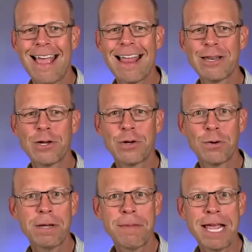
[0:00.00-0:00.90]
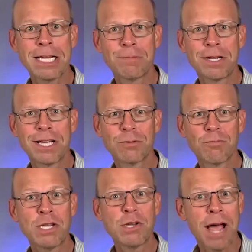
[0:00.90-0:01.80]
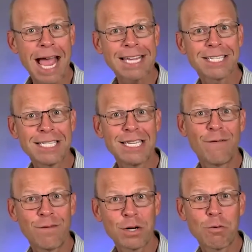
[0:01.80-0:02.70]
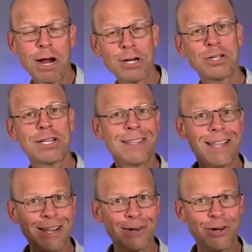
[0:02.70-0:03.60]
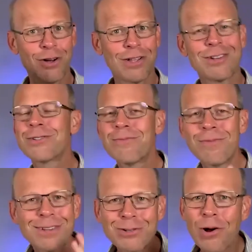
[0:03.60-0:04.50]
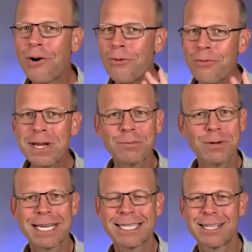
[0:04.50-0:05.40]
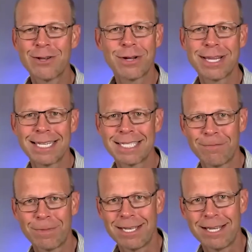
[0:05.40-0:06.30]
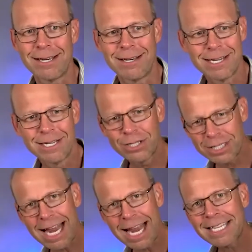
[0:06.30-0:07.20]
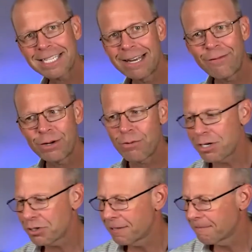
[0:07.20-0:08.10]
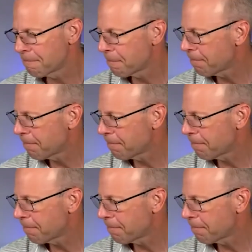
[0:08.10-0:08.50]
And you'll be amazed, because when you ask a different question, then there's there's there's always ways that you can get something done. You just got to ask a different question.